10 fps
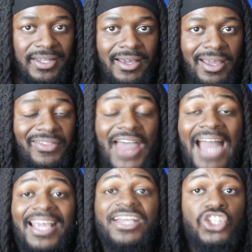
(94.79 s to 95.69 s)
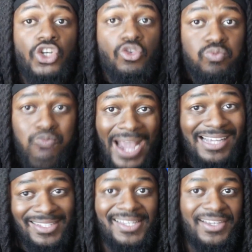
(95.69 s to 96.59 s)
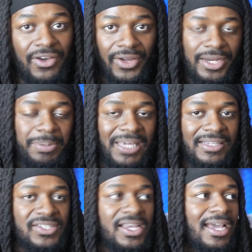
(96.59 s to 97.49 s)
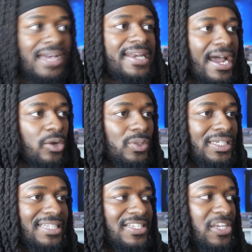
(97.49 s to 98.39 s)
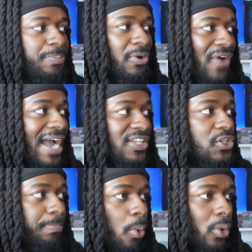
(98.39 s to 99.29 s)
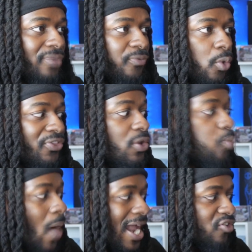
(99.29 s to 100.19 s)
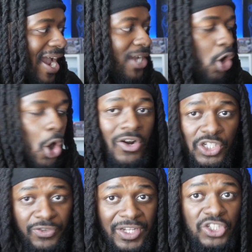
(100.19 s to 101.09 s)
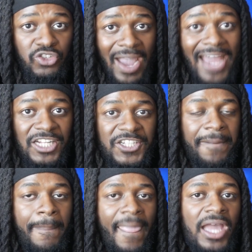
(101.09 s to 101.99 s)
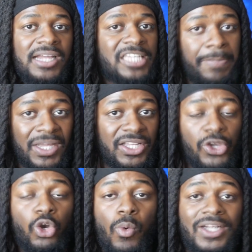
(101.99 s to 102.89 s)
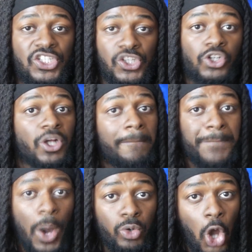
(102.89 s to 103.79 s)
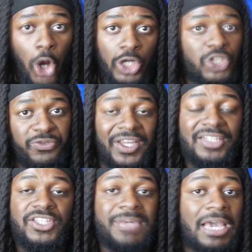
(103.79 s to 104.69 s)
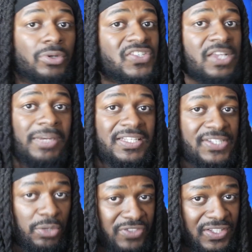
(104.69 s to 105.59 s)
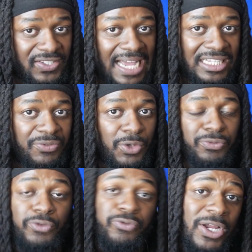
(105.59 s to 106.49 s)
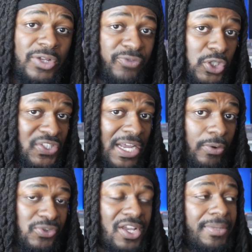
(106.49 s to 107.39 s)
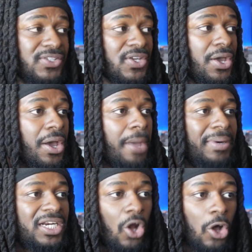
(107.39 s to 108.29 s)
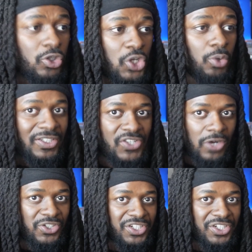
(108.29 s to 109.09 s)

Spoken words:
That is crazy good, because not only does it provide support for the Red Dragon Archfiend strategy, typically you're going to search Bone Archfiend to be able to summon itself to the side of the field for synchro summons, but it also can search